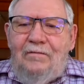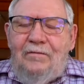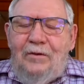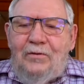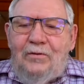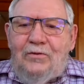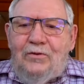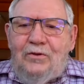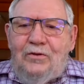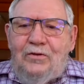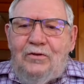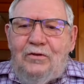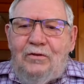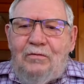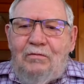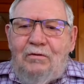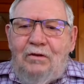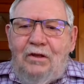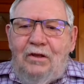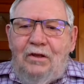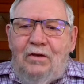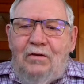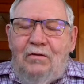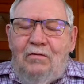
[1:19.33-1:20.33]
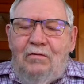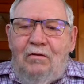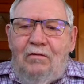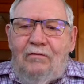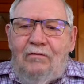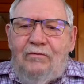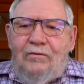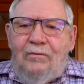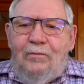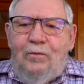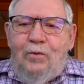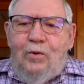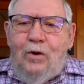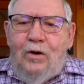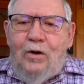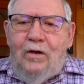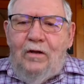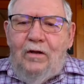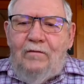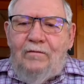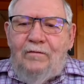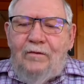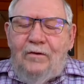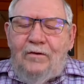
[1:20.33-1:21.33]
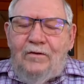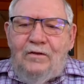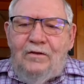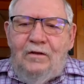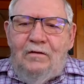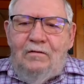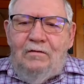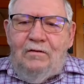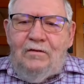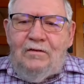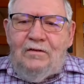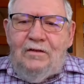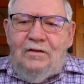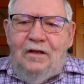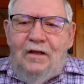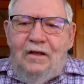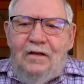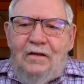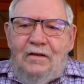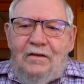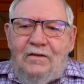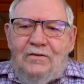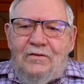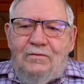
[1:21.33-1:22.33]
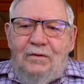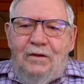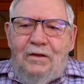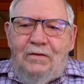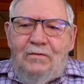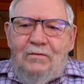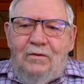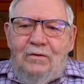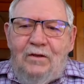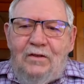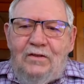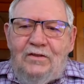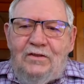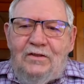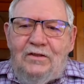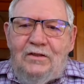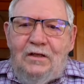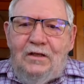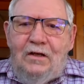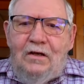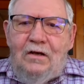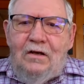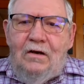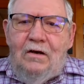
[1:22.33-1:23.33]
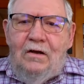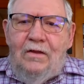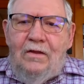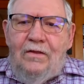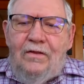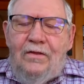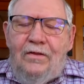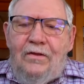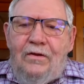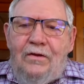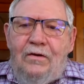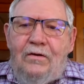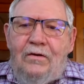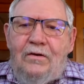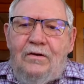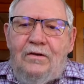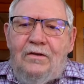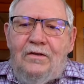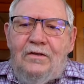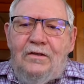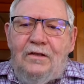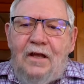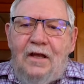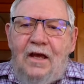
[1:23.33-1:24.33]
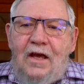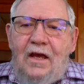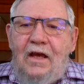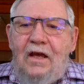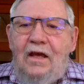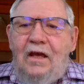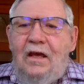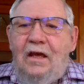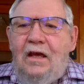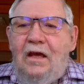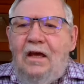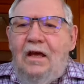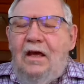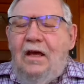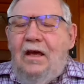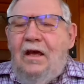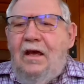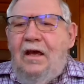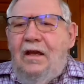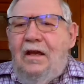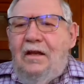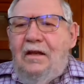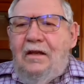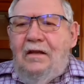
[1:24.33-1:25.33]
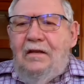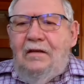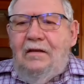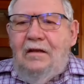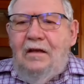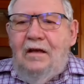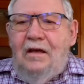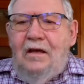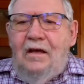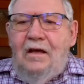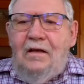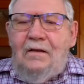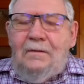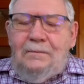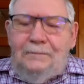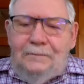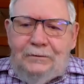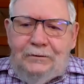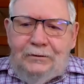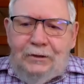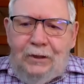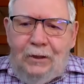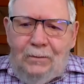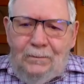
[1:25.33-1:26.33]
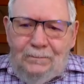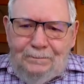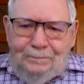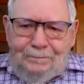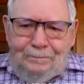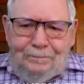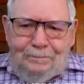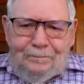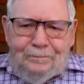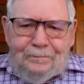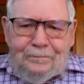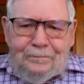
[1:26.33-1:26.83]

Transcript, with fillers: futures are really going off the board, and first notice day this week was on Thursday, and then, so